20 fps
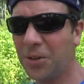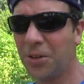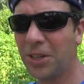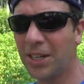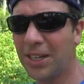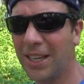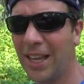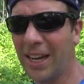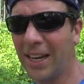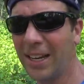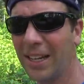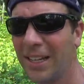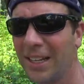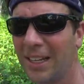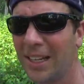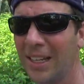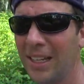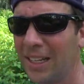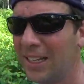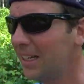you can get
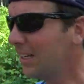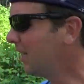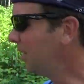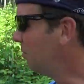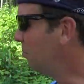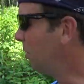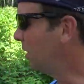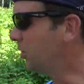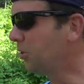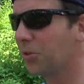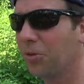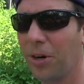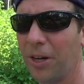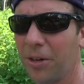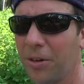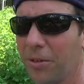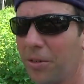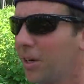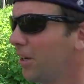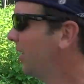much
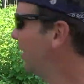greater